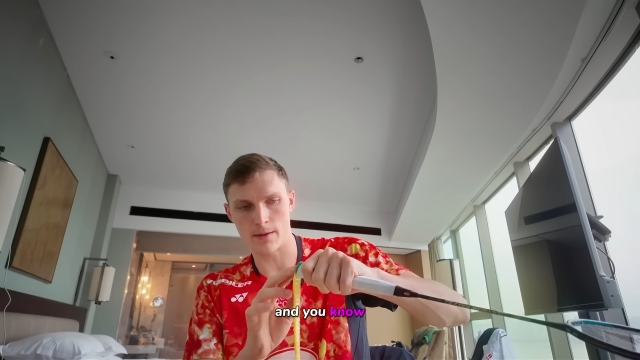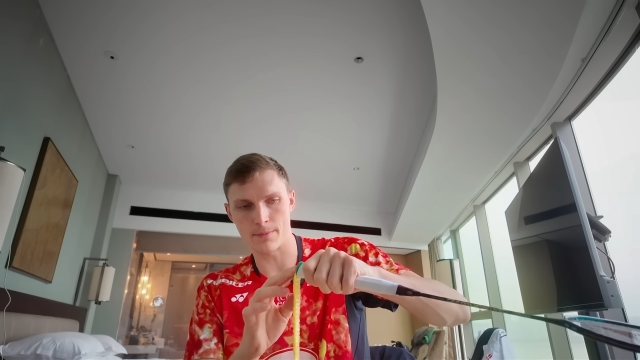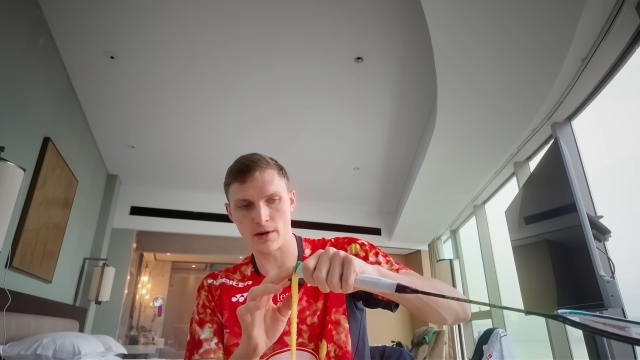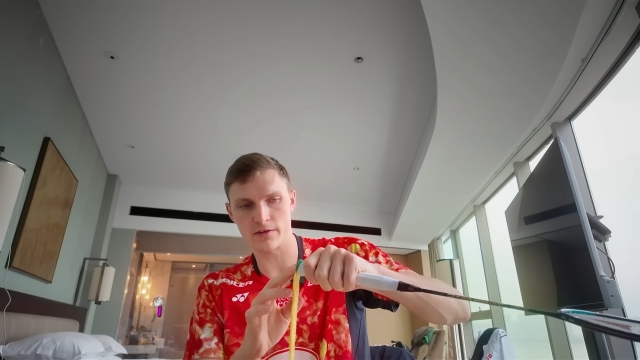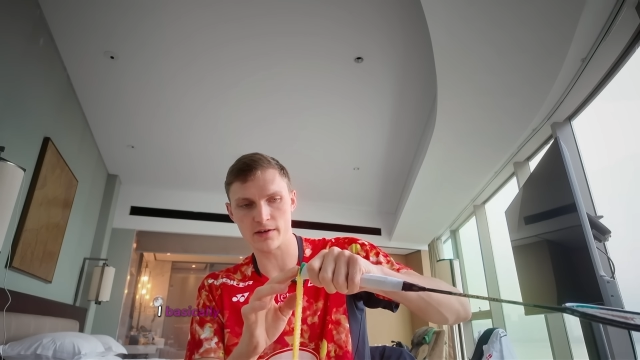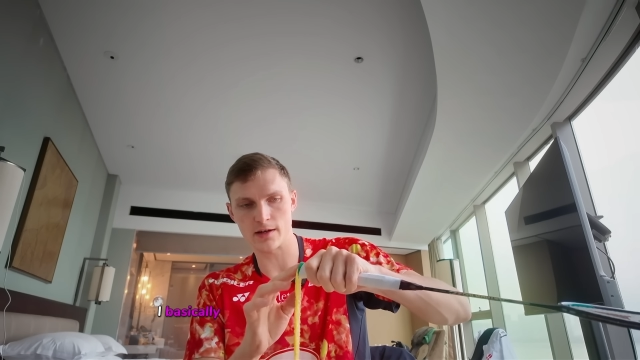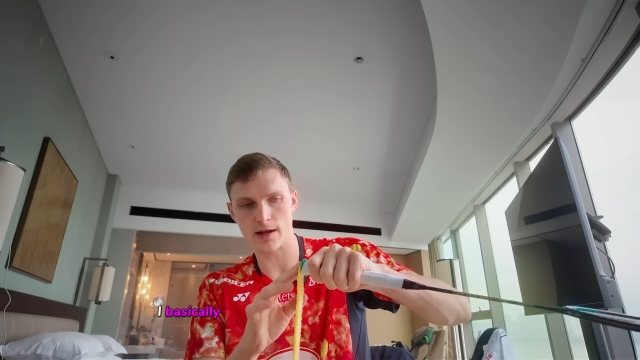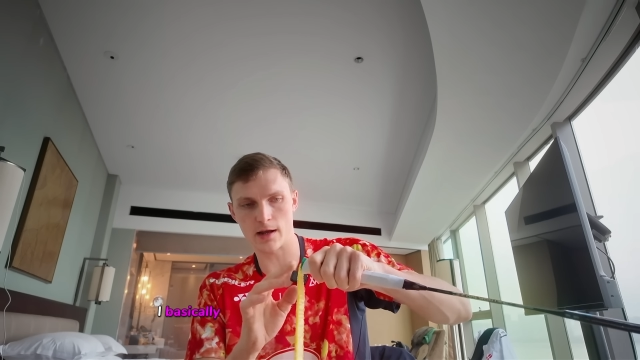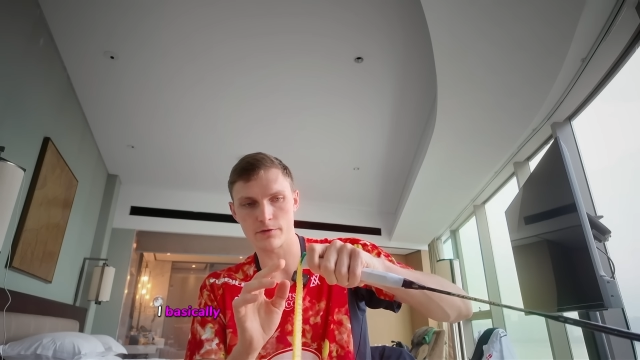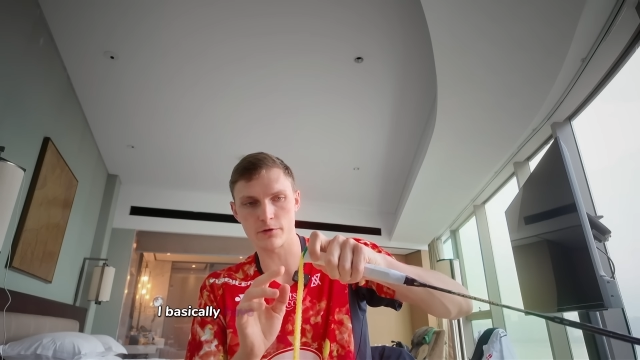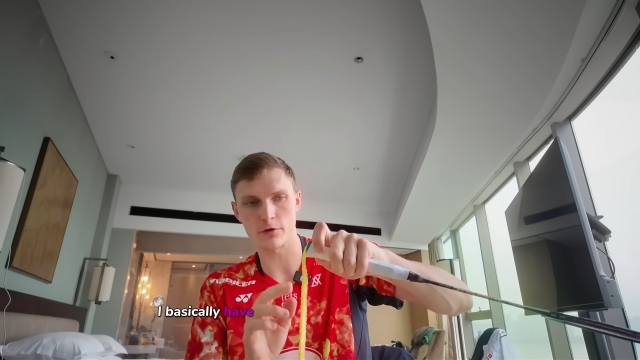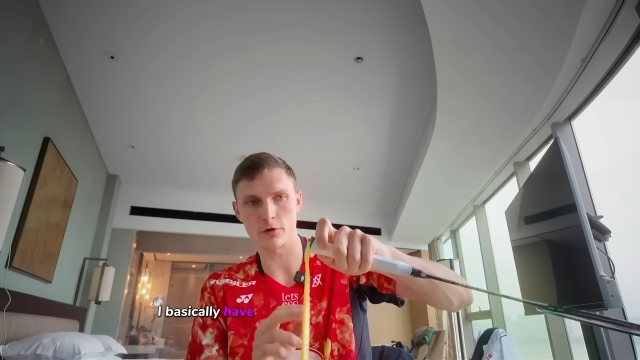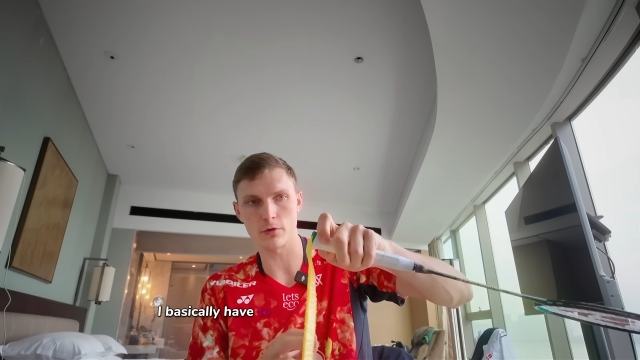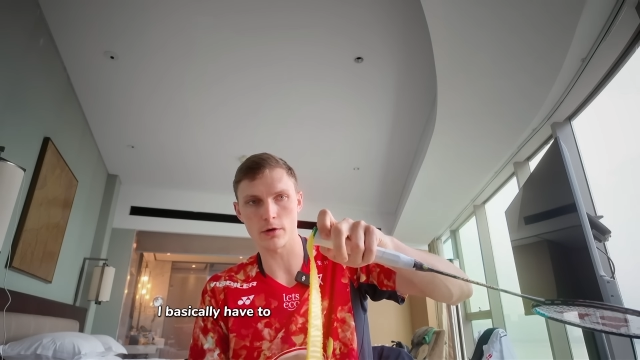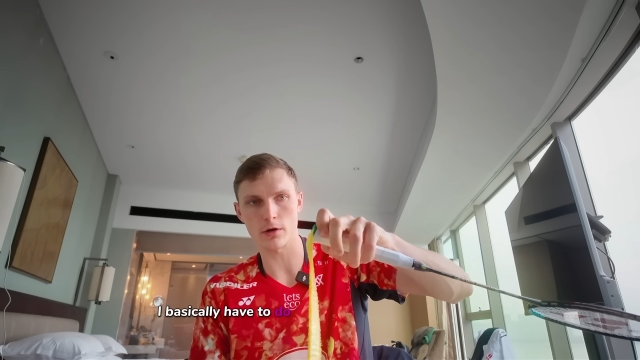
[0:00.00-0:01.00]
basically have
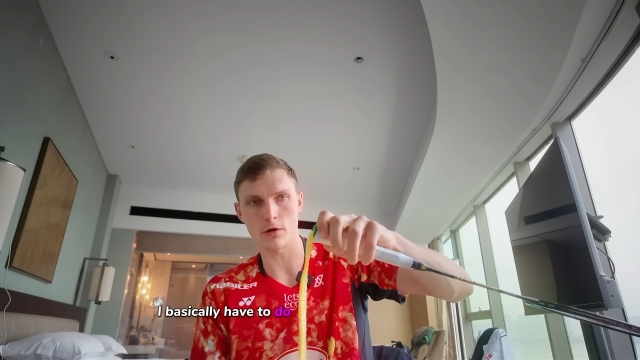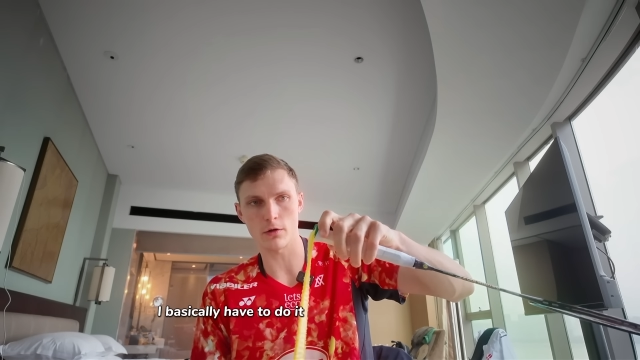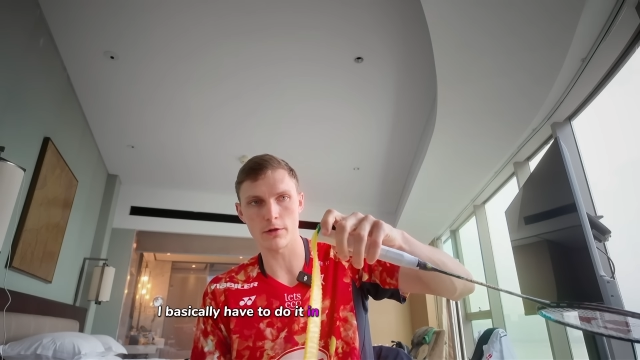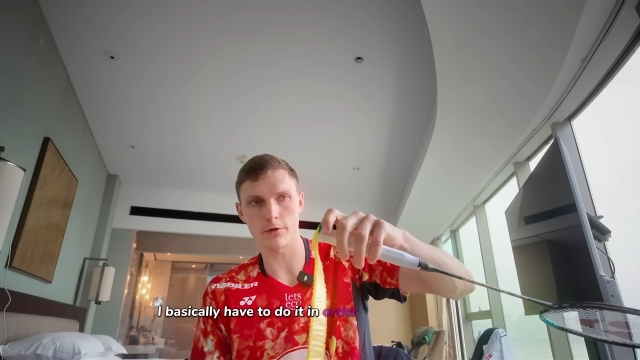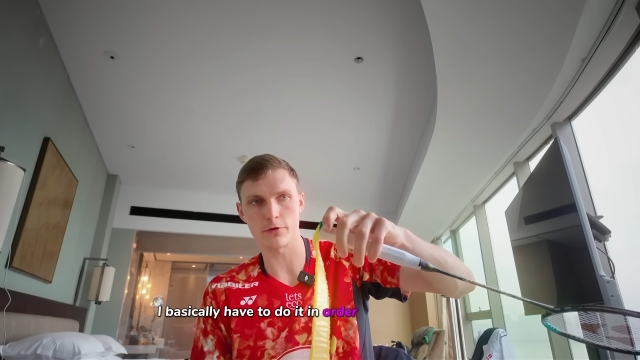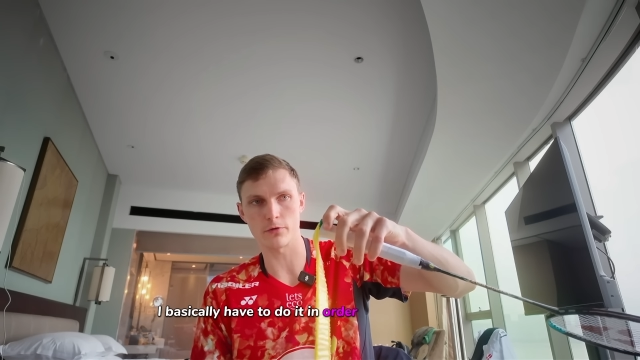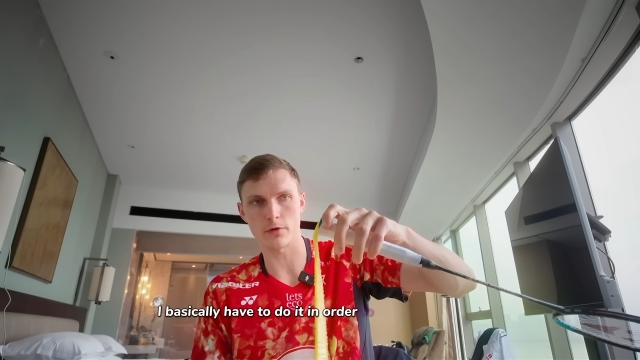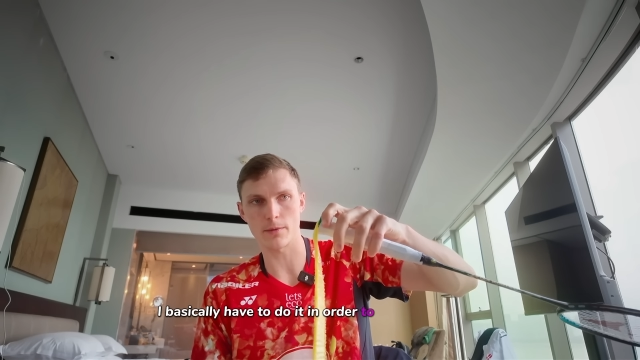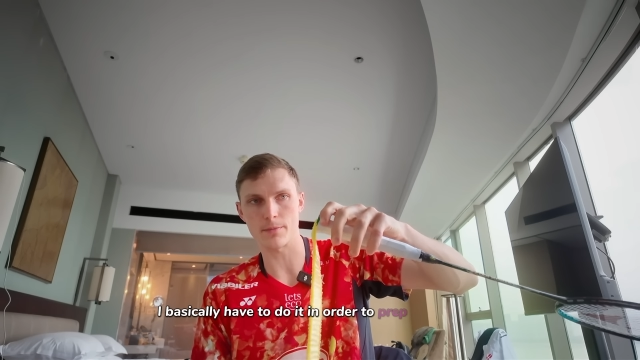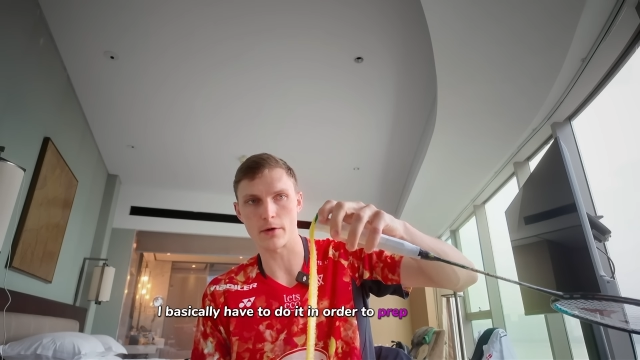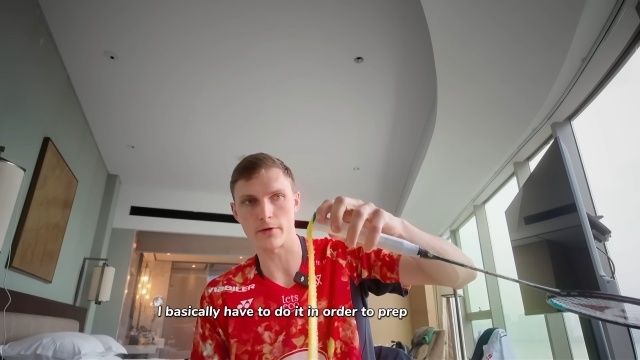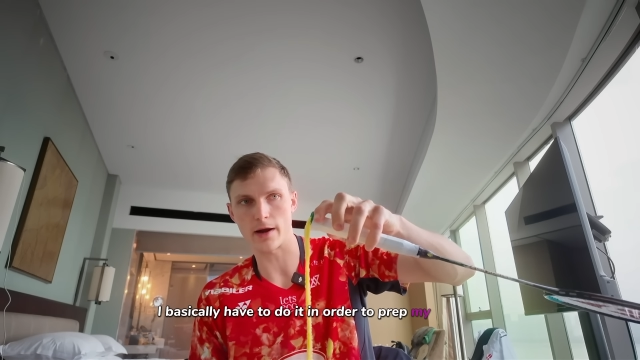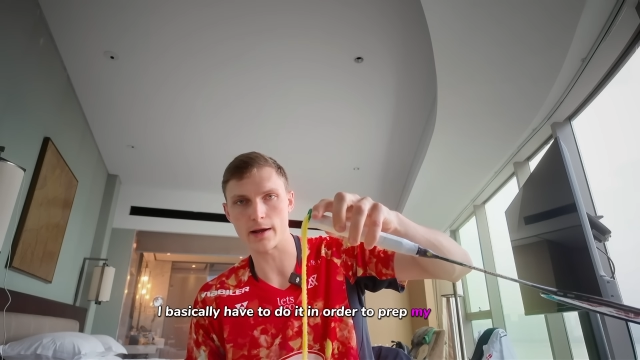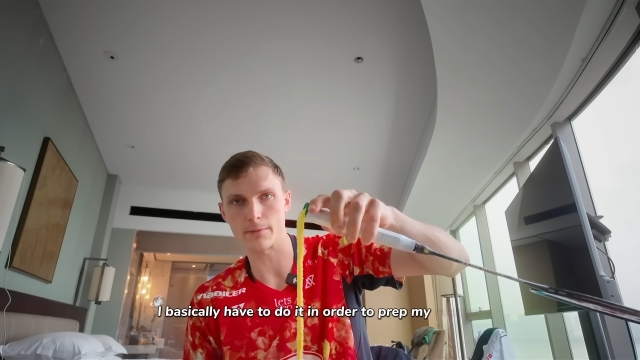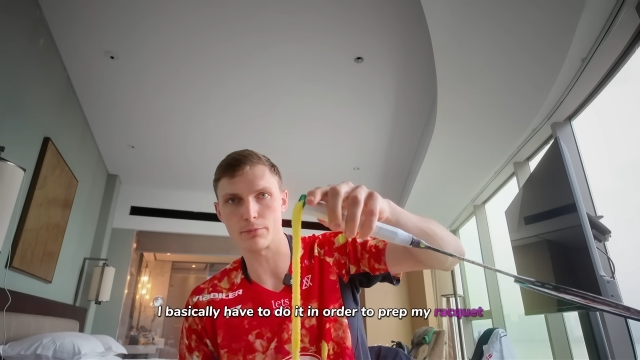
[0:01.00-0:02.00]
to do it in order to grip
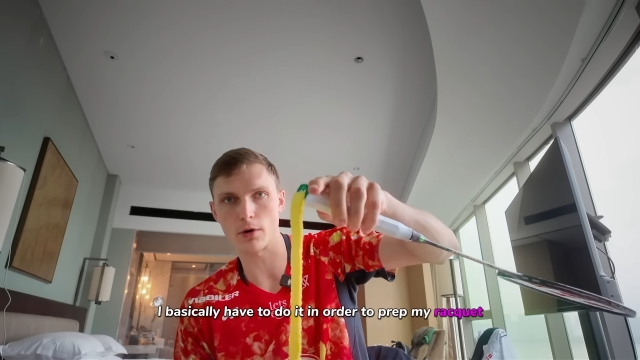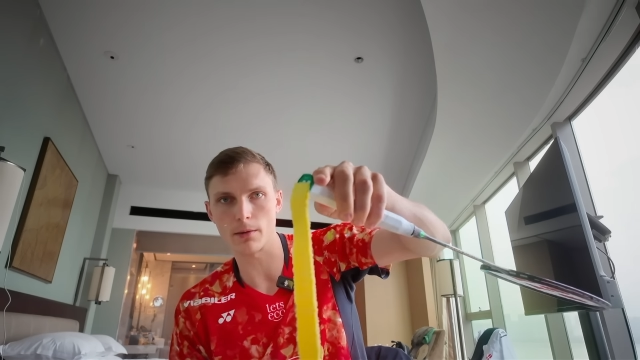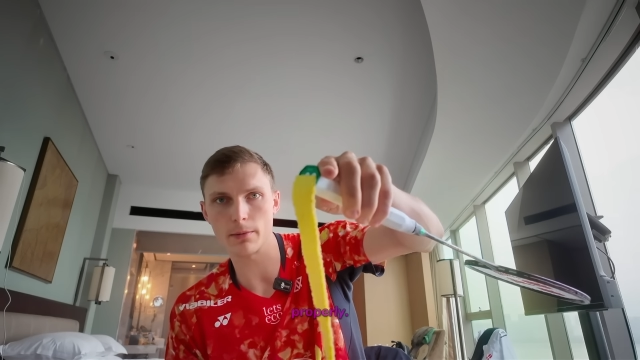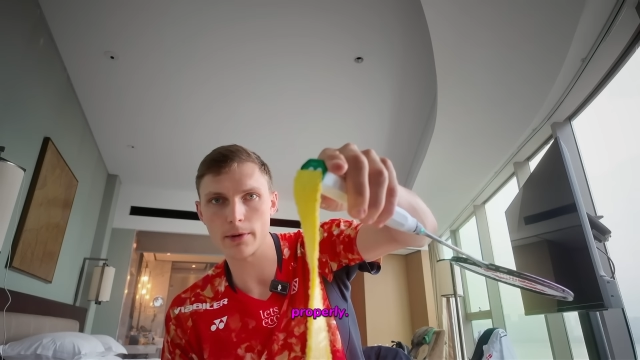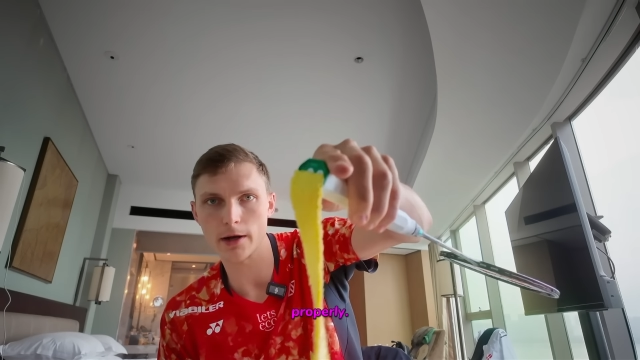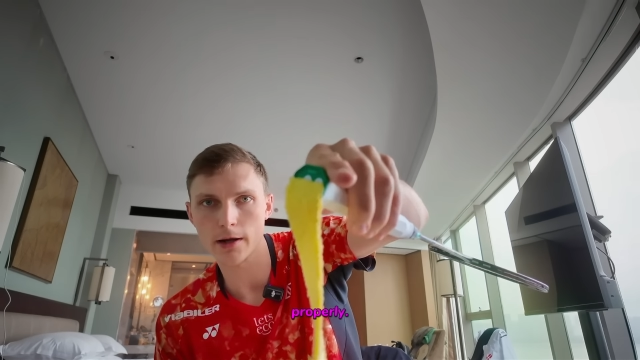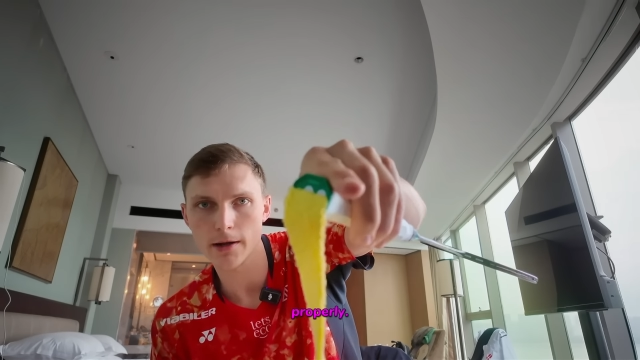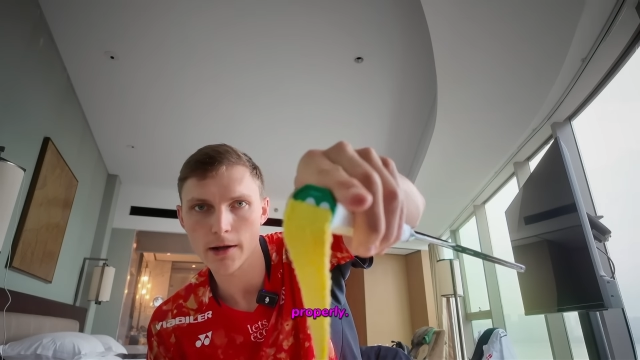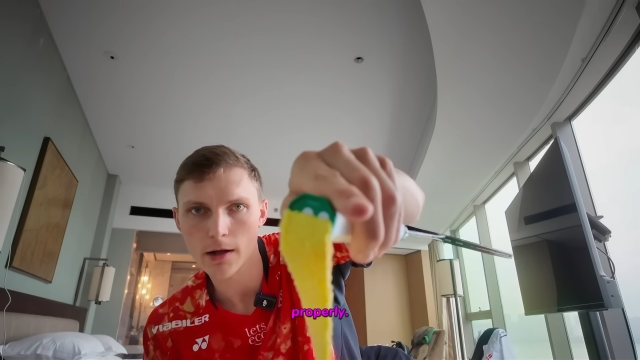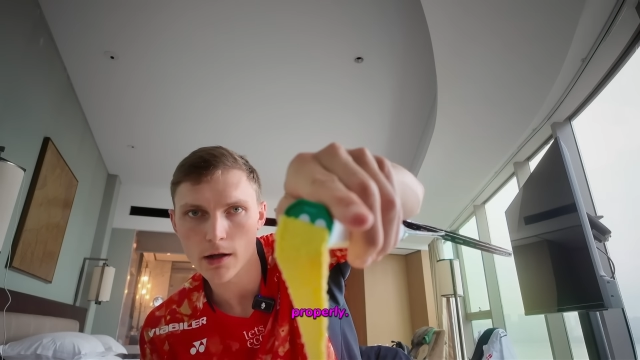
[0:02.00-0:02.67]
my racket properly.